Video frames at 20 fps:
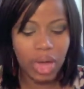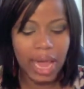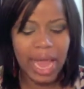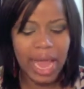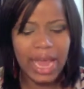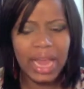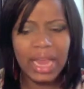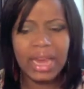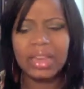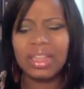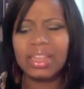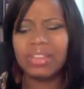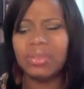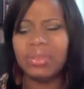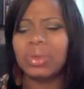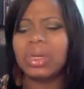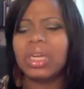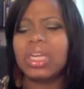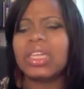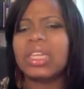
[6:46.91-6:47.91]
and this
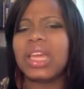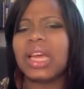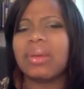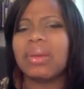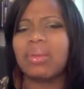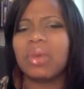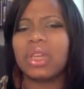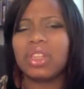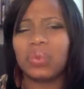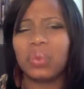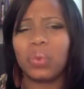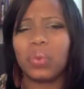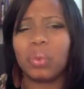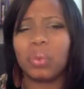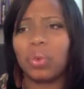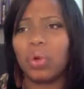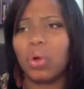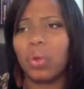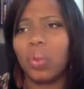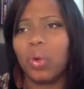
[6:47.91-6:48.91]
one is
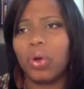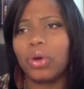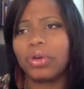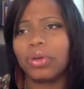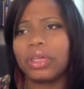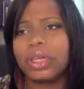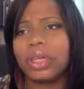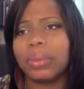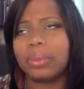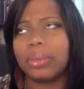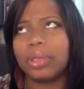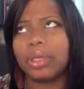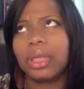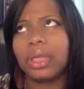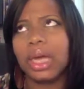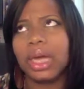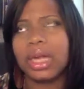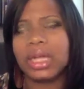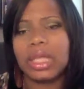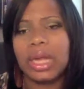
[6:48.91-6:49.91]
more watery. But
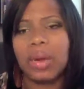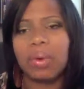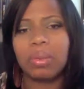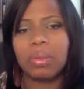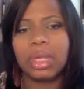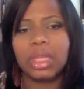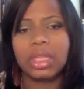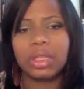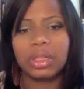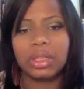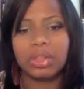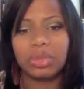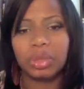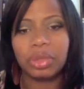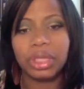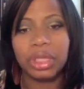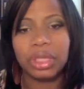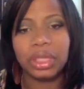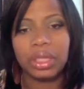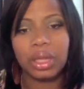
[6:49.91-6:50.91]
I guess that would make sense
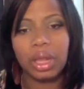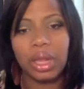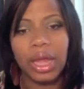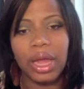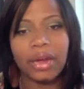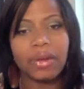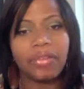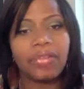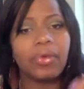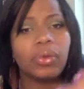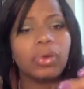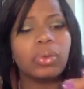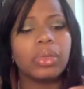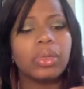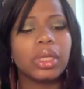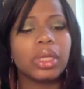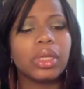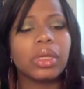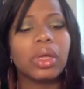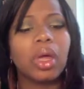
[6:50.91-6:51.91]
because it's a lighter
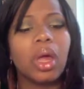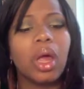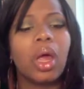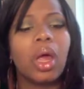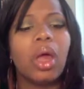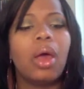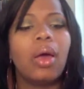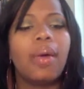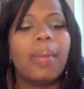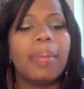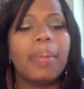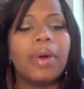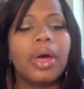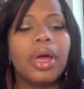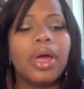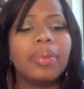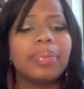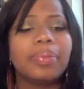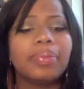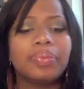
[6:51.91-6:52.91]
formula. But